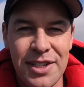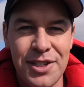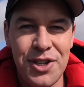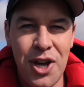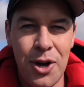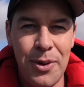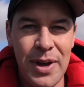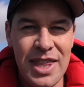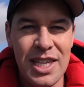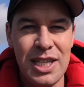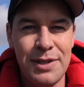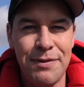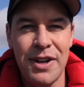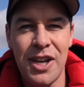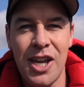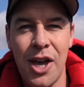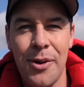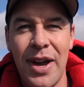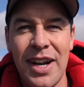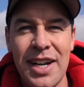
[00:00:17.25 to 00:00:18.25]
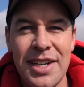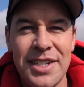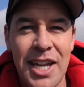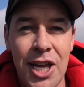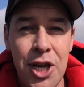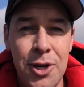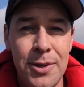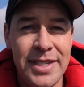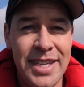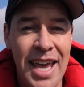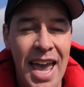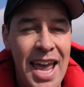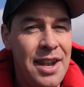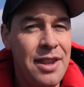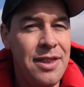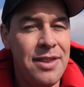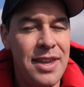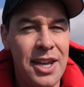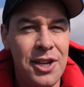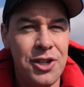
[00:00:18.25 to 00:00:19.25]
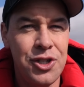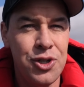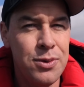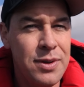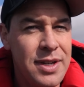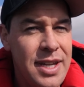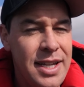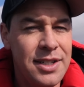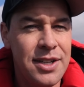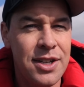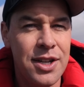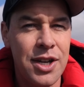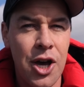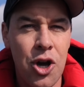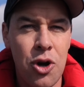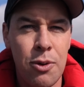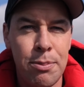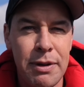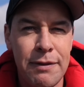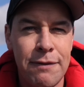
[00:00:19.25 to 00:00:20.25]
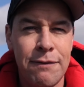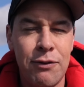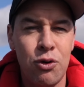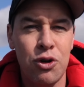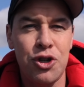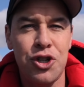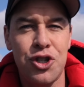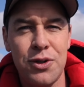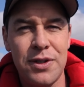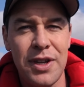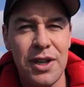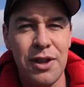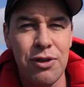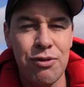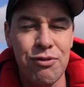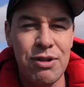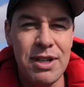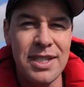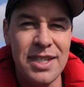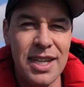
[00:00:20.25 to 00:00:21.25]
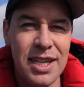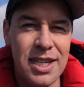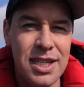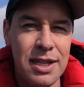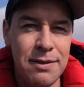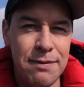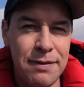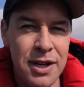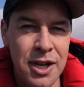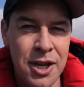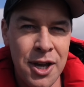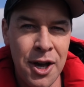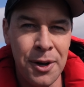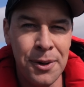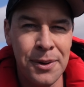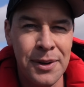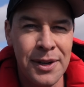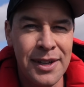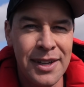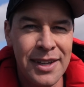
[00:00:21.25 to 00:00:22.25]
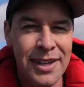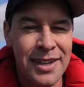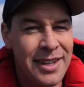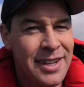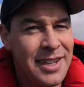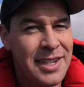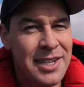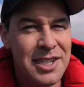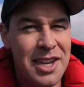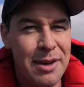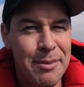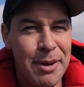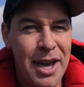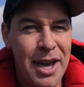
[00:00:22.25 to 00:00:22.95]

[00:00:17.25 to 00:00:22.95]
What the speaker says: So in this video, I'm going to tell you 10 things you need to know before shooting 360 video. It's coming